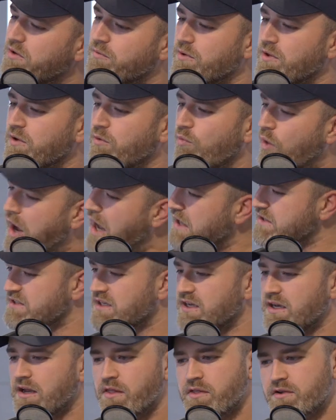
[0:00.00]
really wants
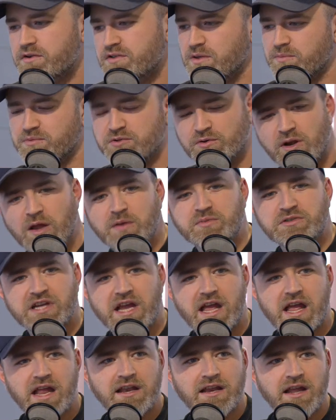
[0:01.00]
another
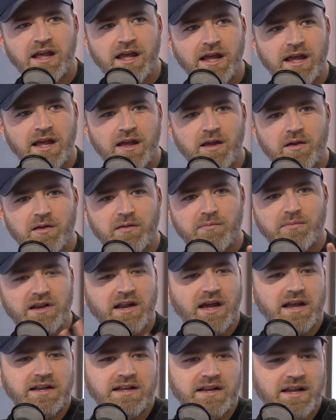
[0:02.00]
subscription, but
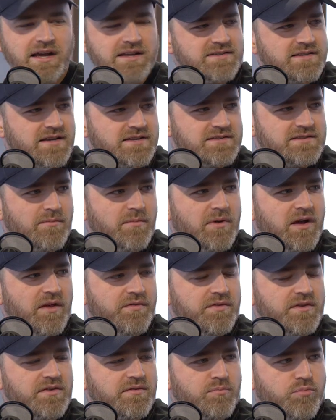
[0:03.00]
ninety-nine cents a
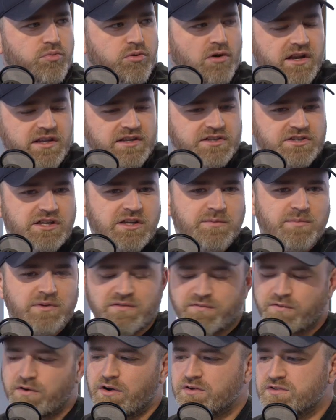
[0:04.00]
month is pretty cheap as
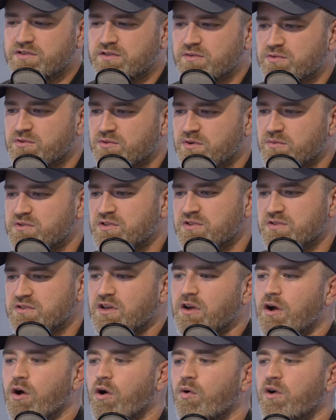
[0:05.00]
far as subscriptions
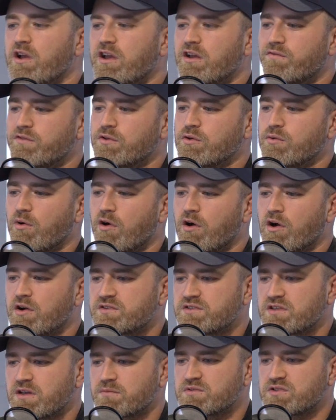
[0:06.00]
go if you are
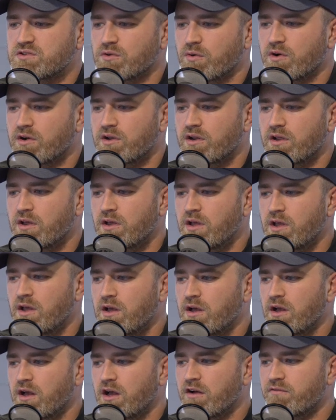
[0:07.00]
some sort
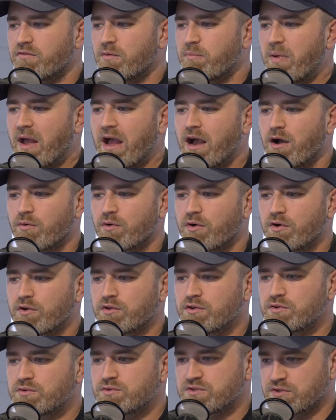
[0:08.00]
of a power
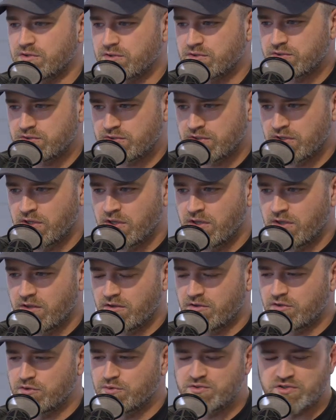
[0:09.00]
users.
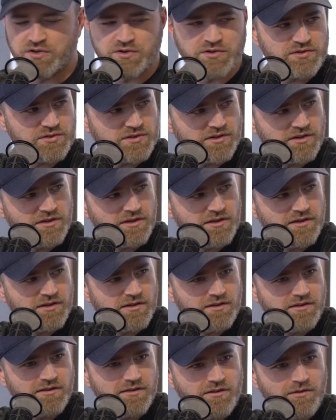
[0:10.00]
Users.
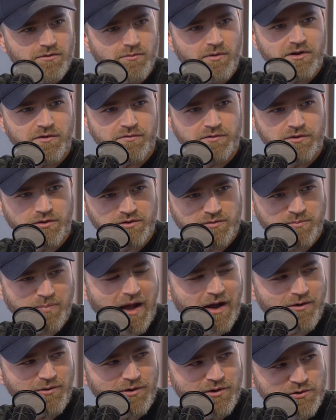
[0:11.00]
One of those
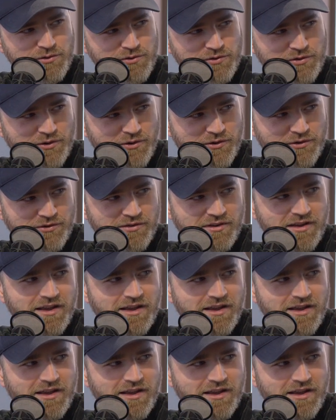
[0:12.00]
power users.